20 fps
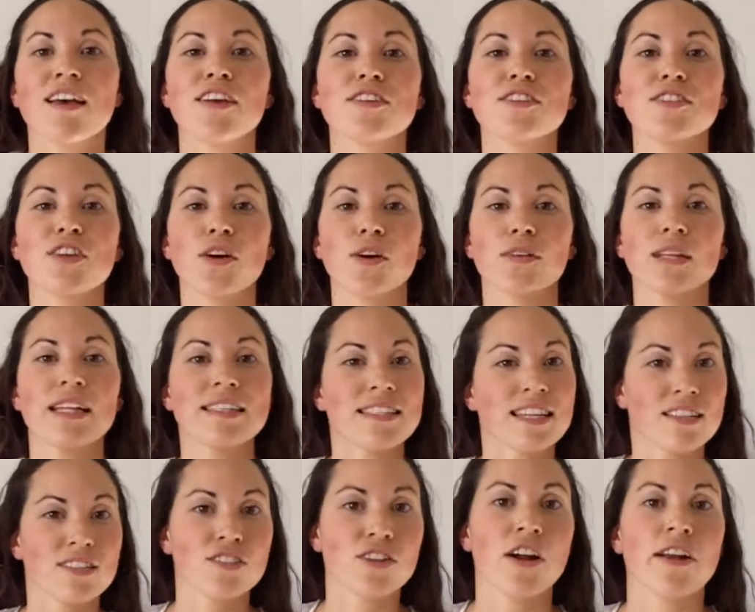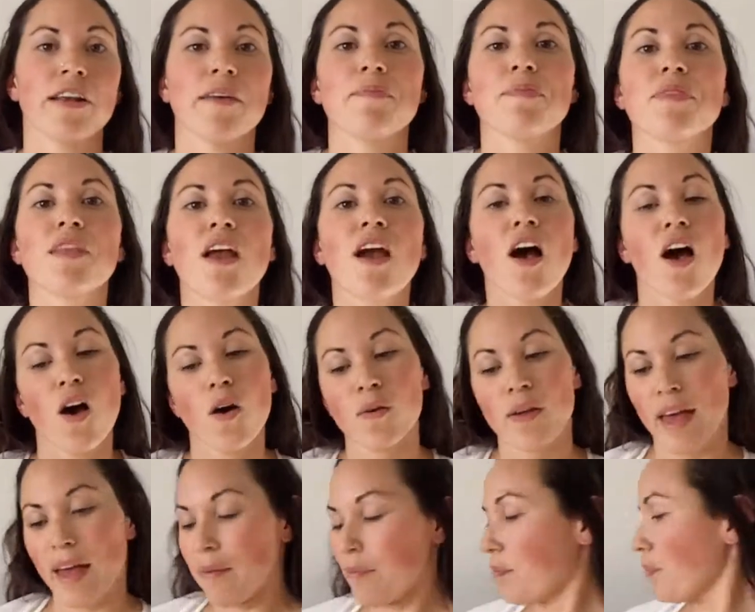So let's get started.
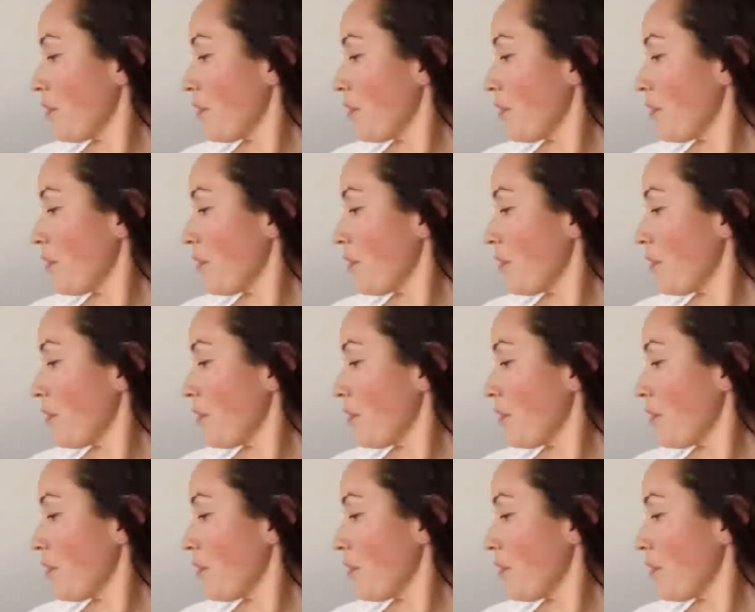Okay,